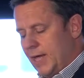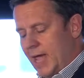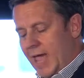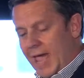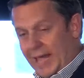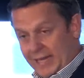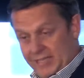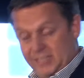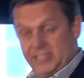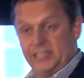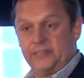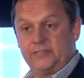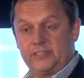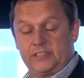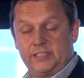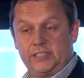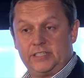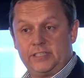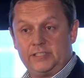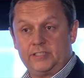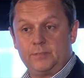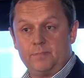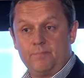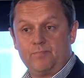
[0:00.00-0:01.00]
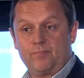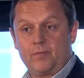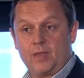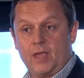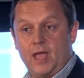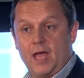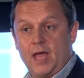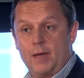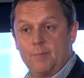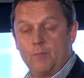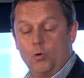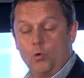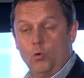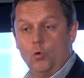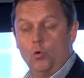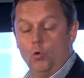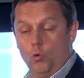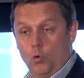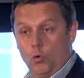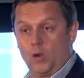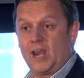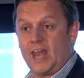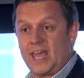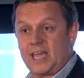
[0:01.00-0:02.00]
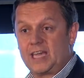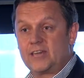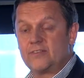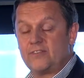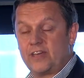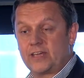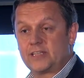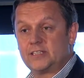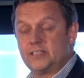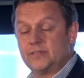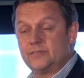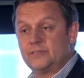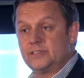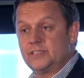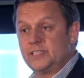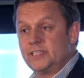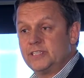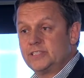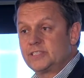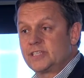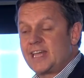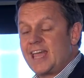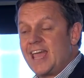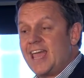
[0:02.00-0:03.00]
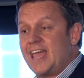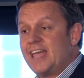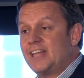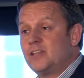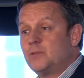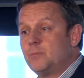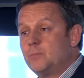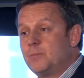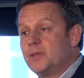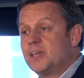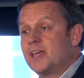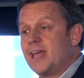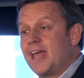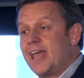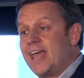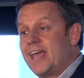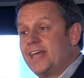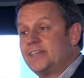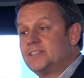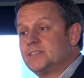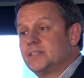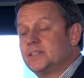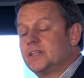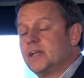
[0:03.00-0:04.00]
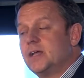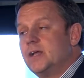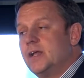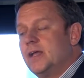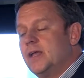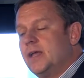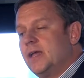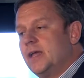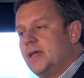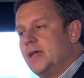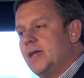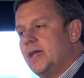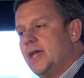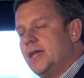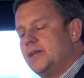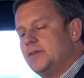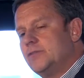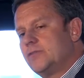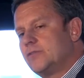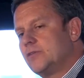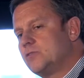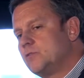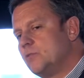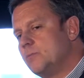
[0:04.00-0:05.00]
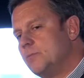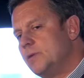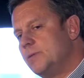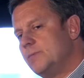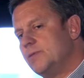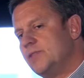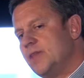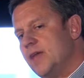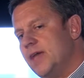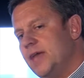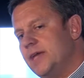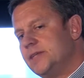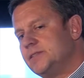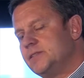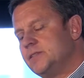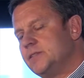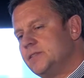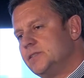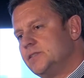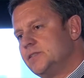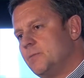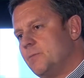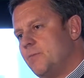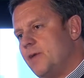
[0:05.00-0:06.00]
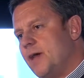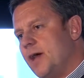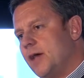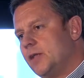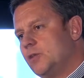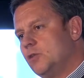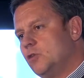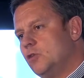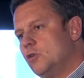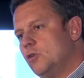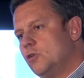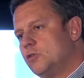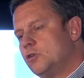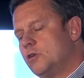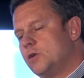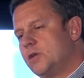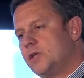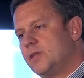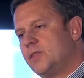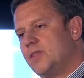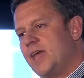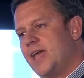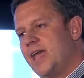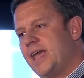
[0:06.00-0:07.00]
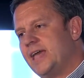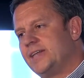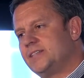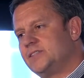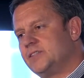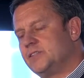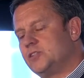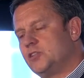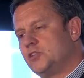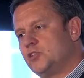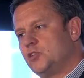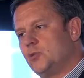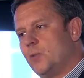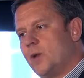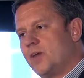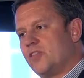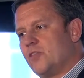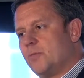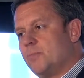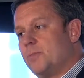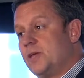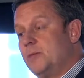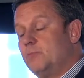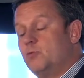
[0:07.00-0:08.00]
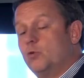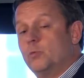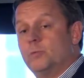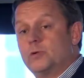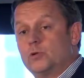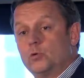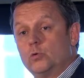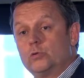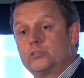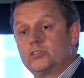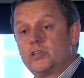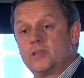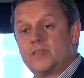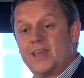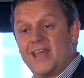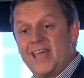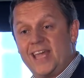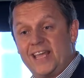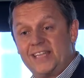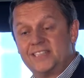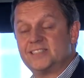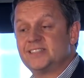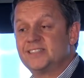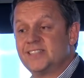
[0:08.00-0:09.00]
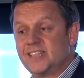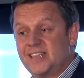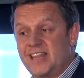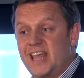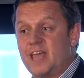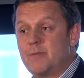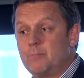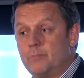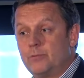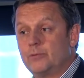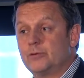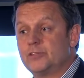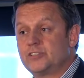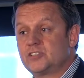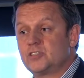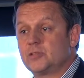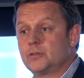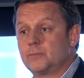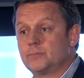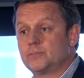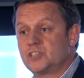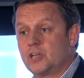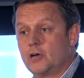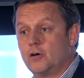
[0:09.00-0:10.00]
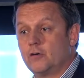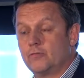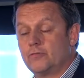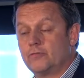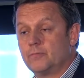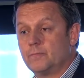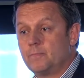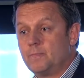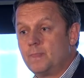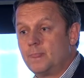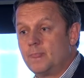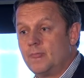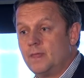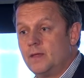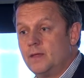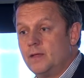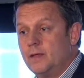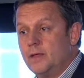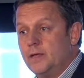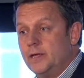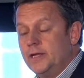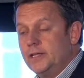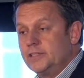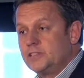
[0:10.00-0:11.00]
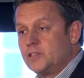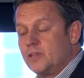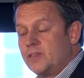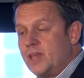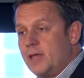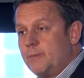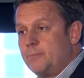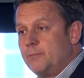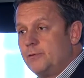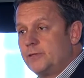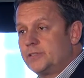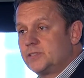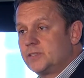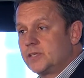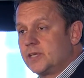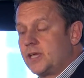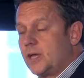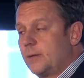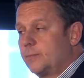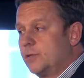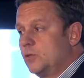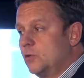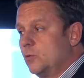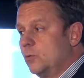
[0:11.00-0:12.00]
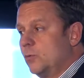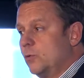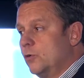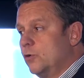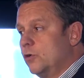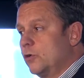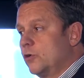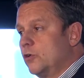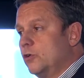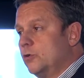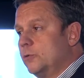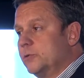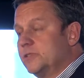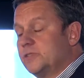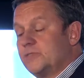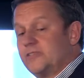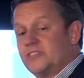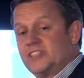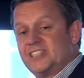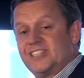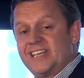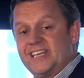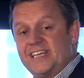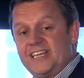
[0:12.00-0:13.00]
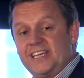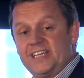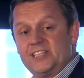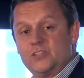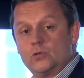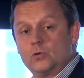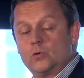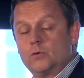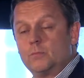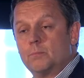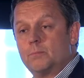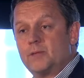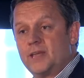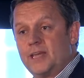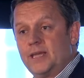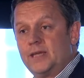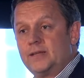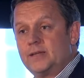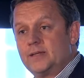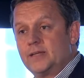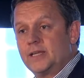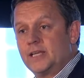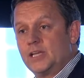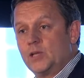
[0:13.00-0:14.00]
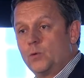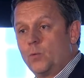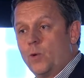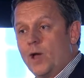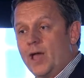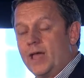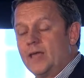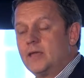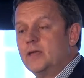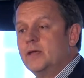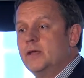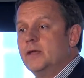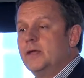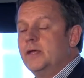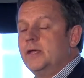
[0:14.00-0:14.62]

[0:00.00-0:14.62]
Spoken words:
activities or lack of activities can be a hazard. And you've got to remember the hazard is about not only the hazard to other people, but also the hazard to that person themselves. So that person coming to work who is fatigued or impaired in any way,